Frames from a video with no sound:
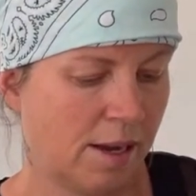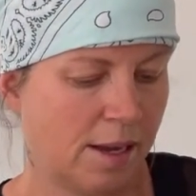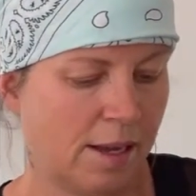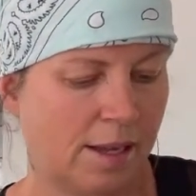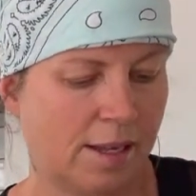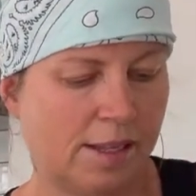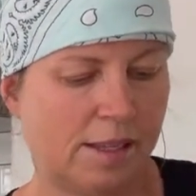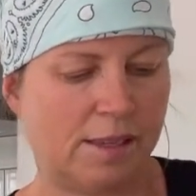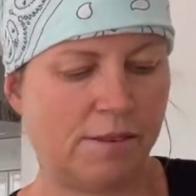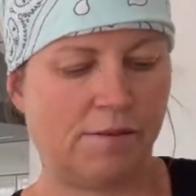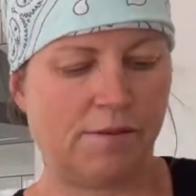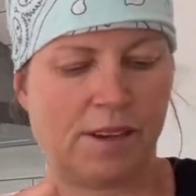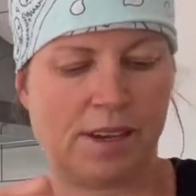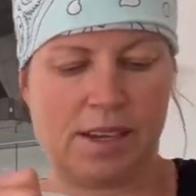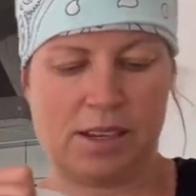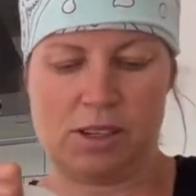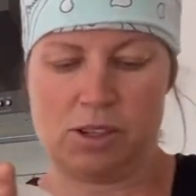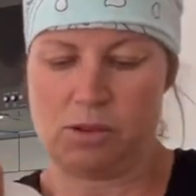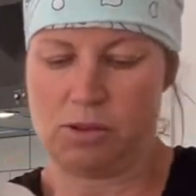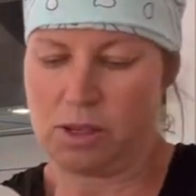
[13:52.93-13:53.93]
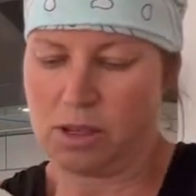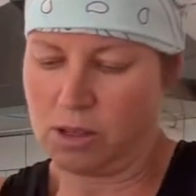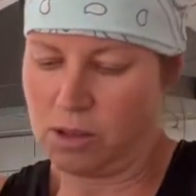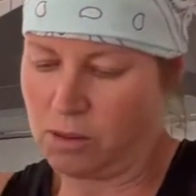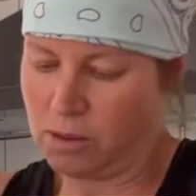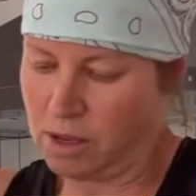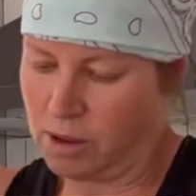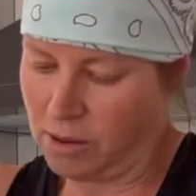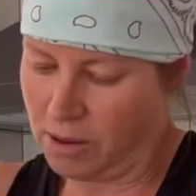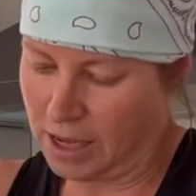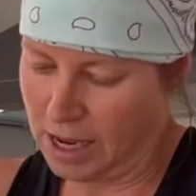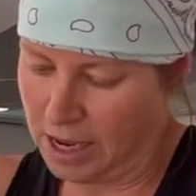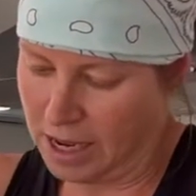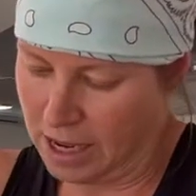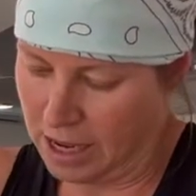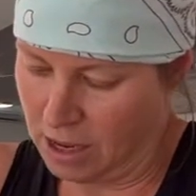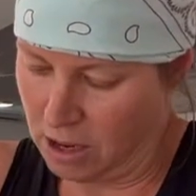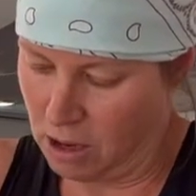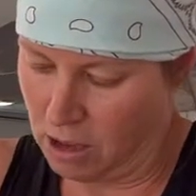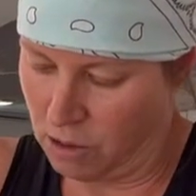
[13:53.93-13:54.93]
Let's see if I can do this without getting
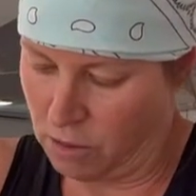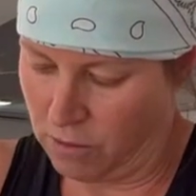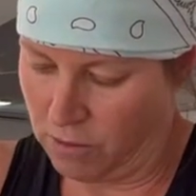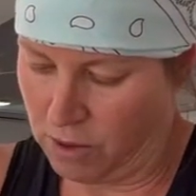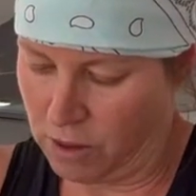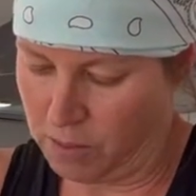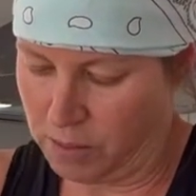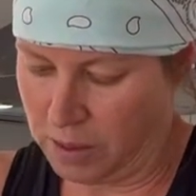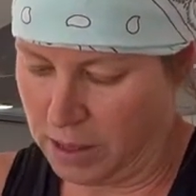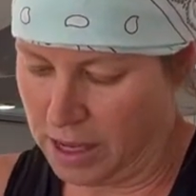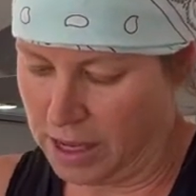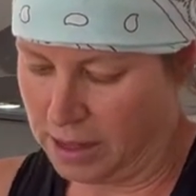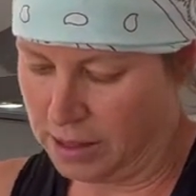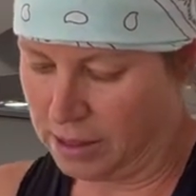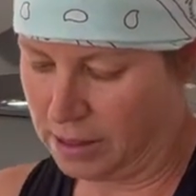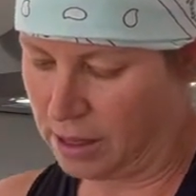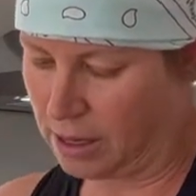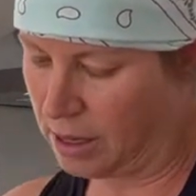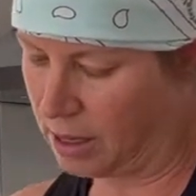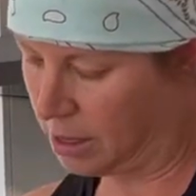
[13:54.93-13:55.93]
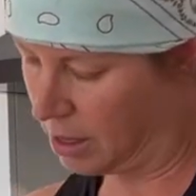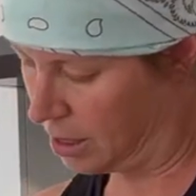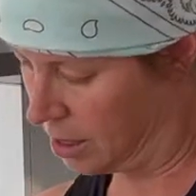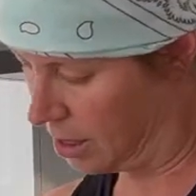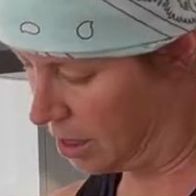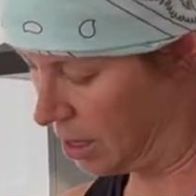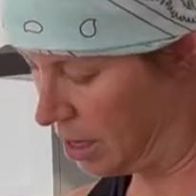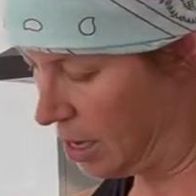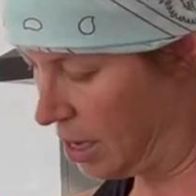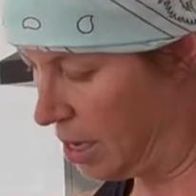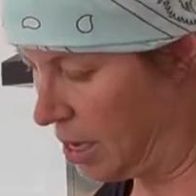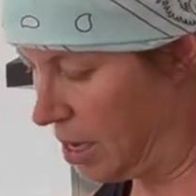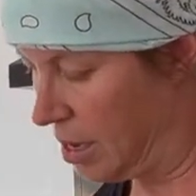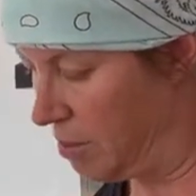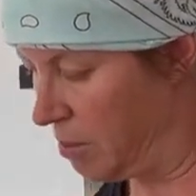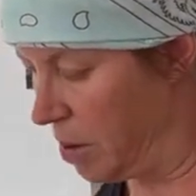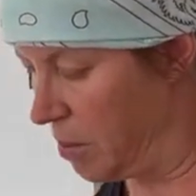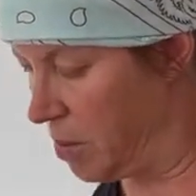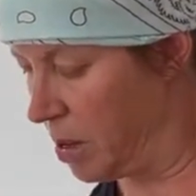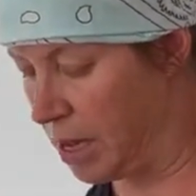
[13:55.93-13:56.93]
it all over the place.
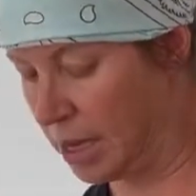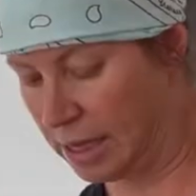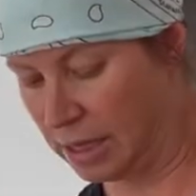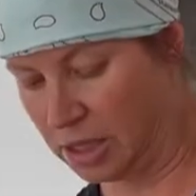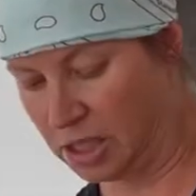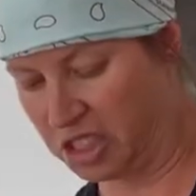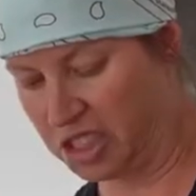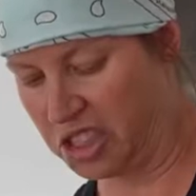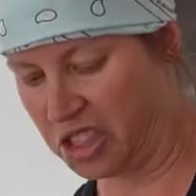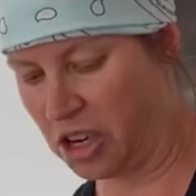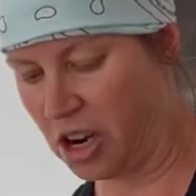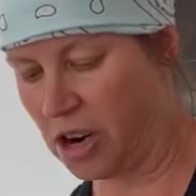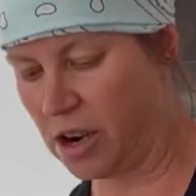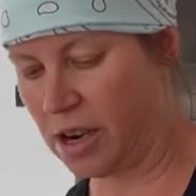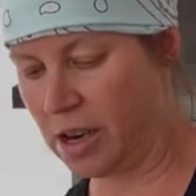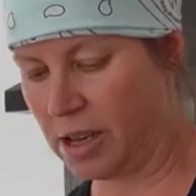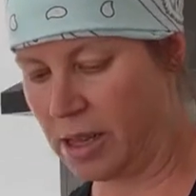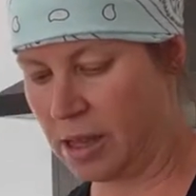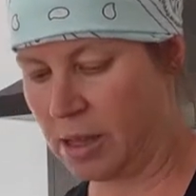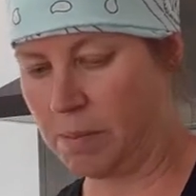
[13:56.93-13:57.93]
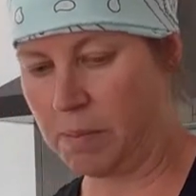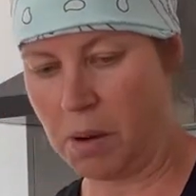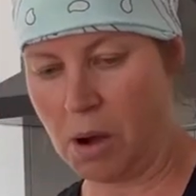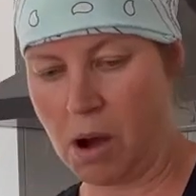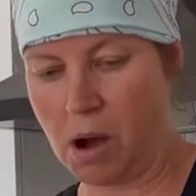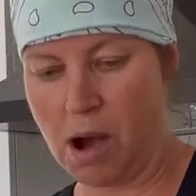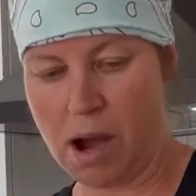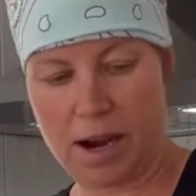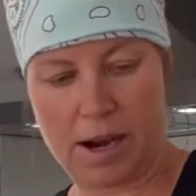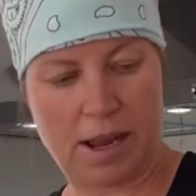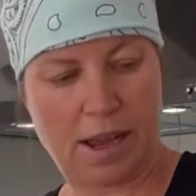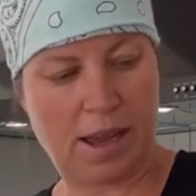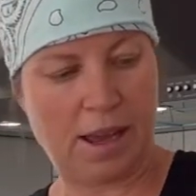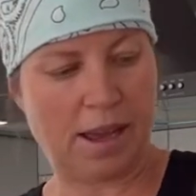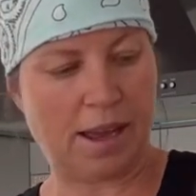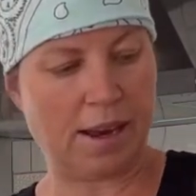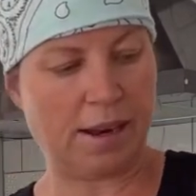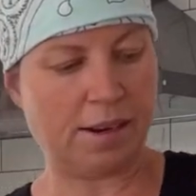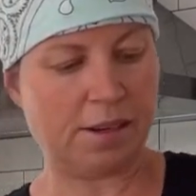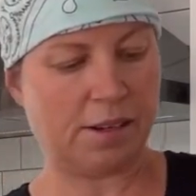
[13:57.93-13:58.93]
Maybe I can start it in the pot
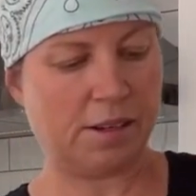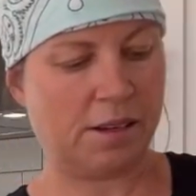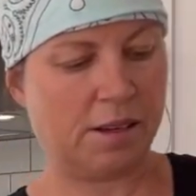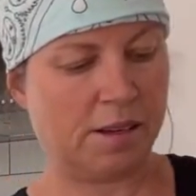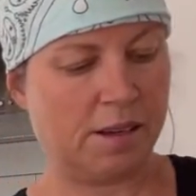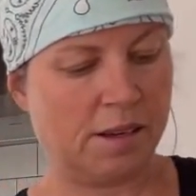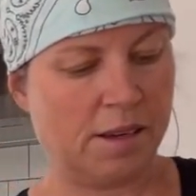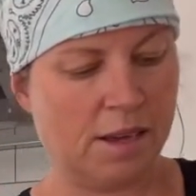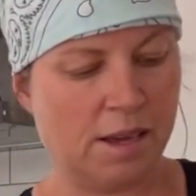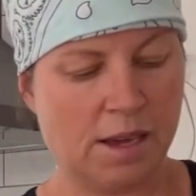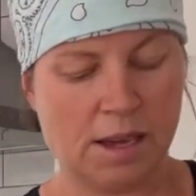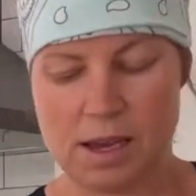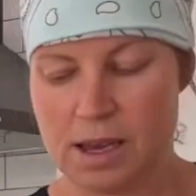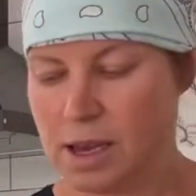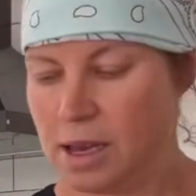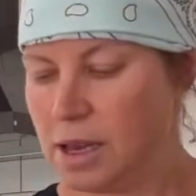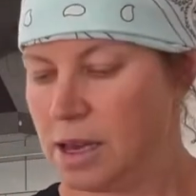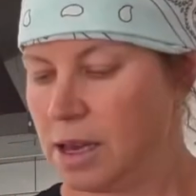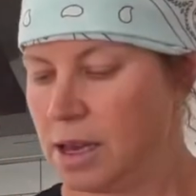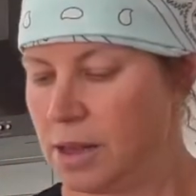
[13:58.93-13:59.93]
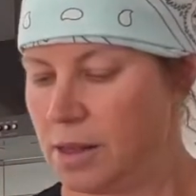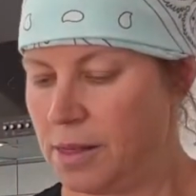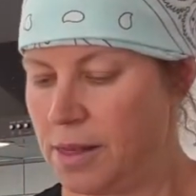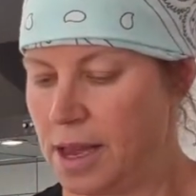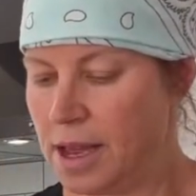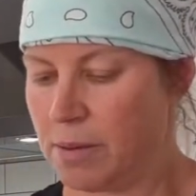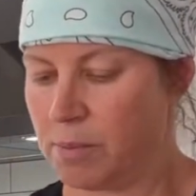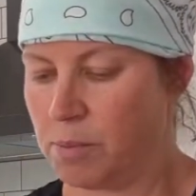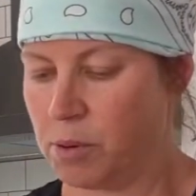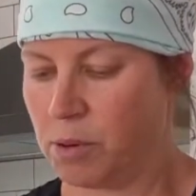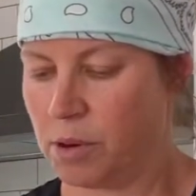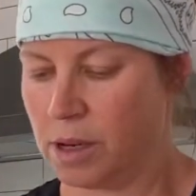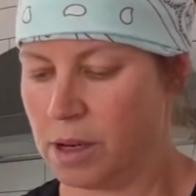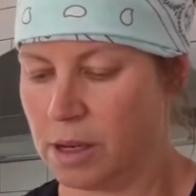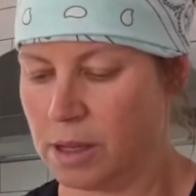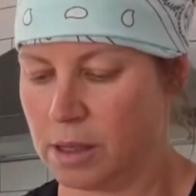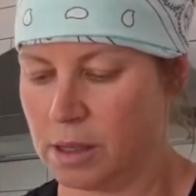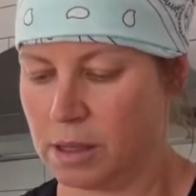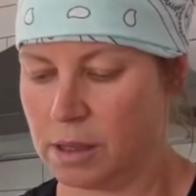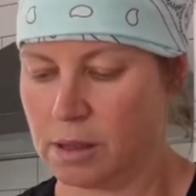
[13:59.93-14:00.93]
and then put it
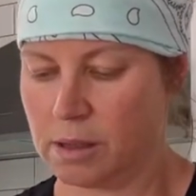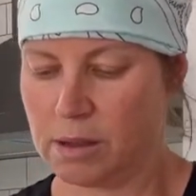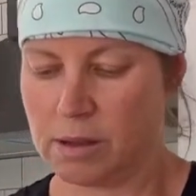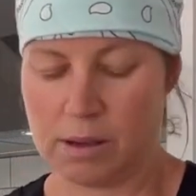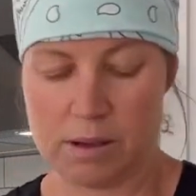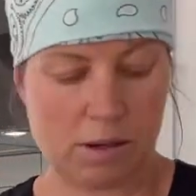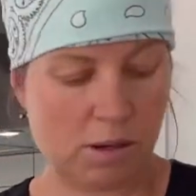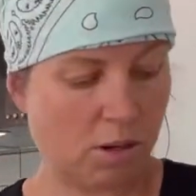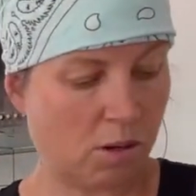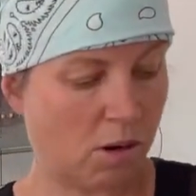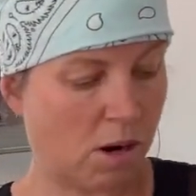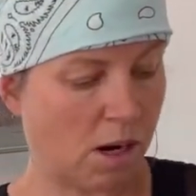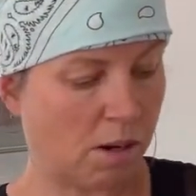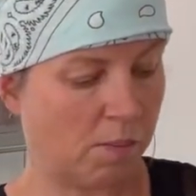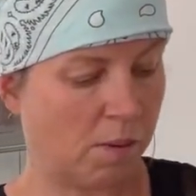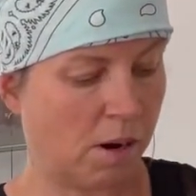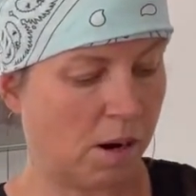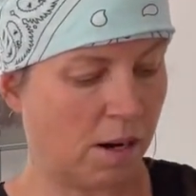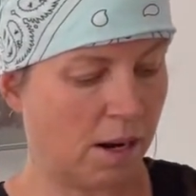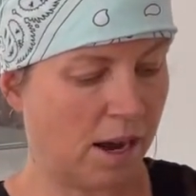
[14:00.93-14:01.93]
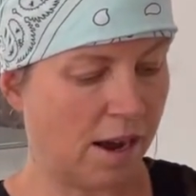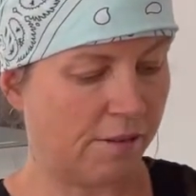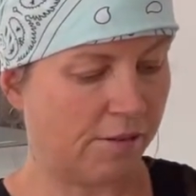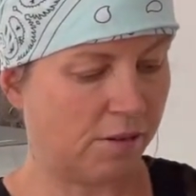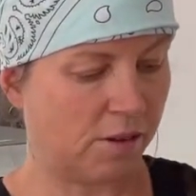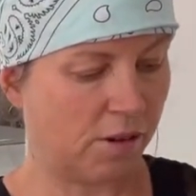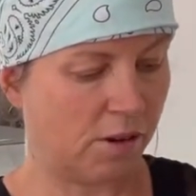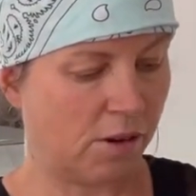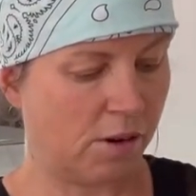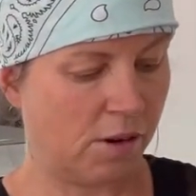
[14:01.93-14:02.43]
in the crock pot after.